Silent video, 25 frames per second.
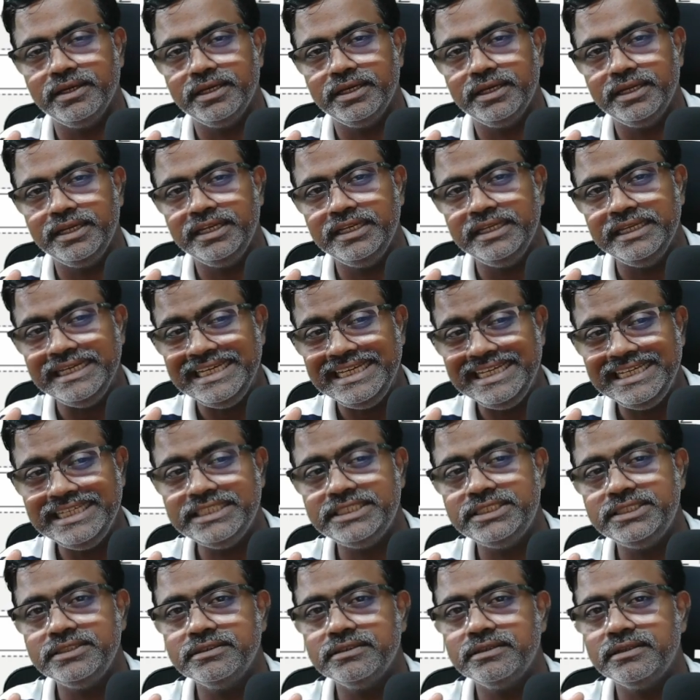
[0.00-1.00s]
In
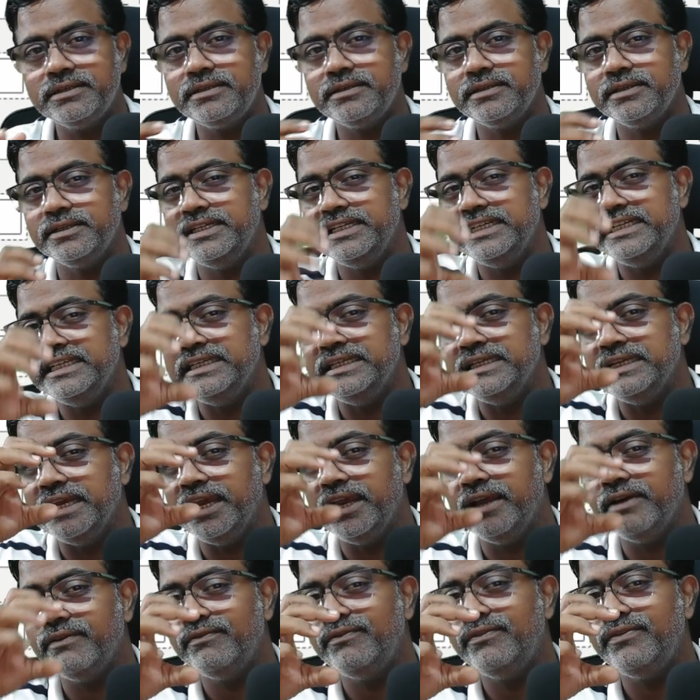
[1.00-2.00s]
each year, in
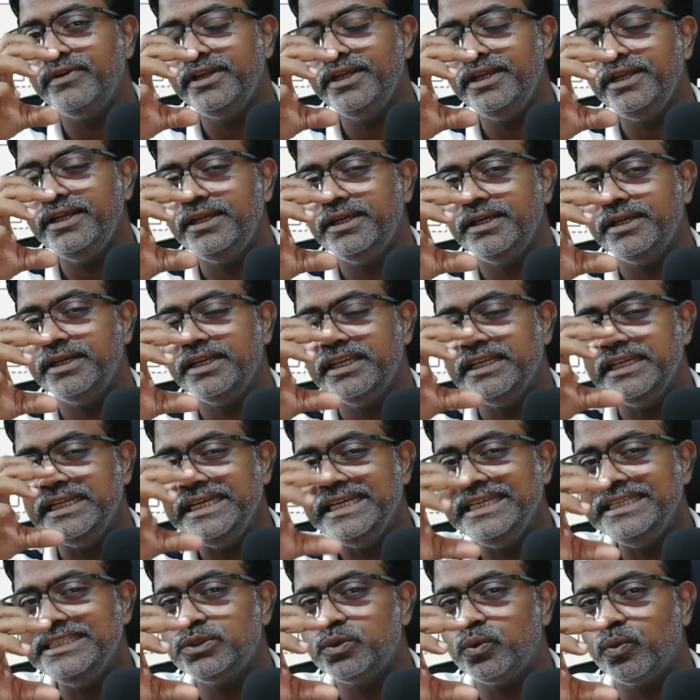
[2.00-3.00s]

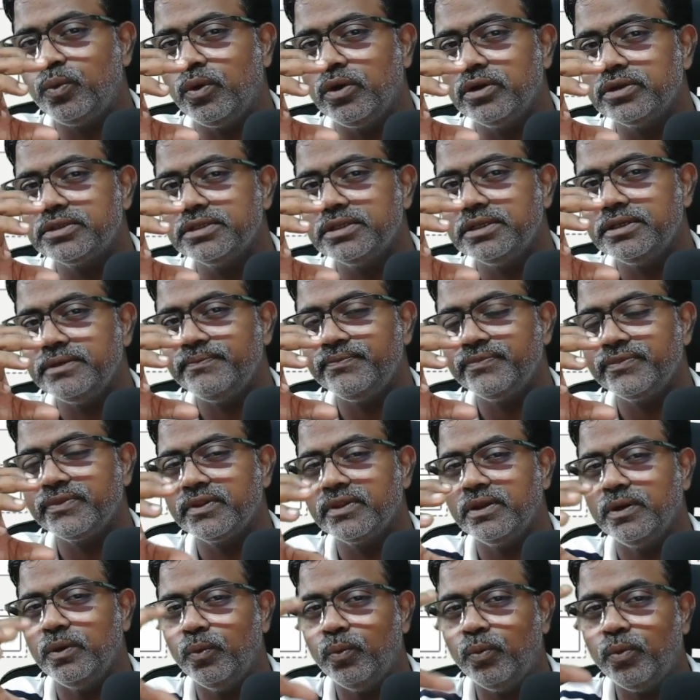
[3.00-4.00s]
each quarter,
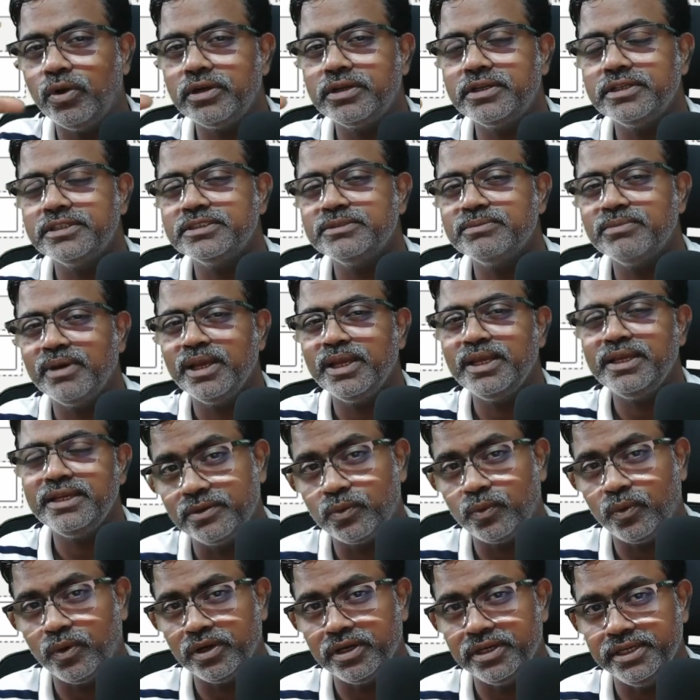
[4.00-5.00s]
what is my
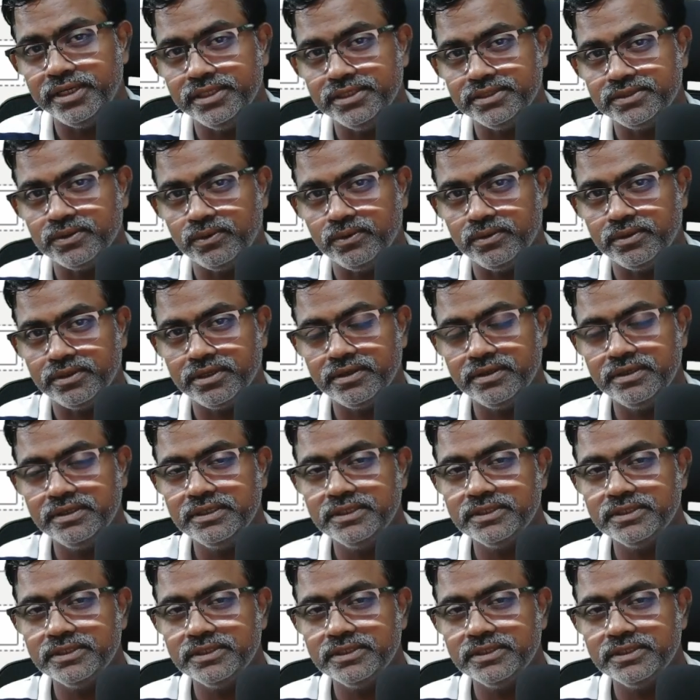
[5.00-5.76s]
quantity sold?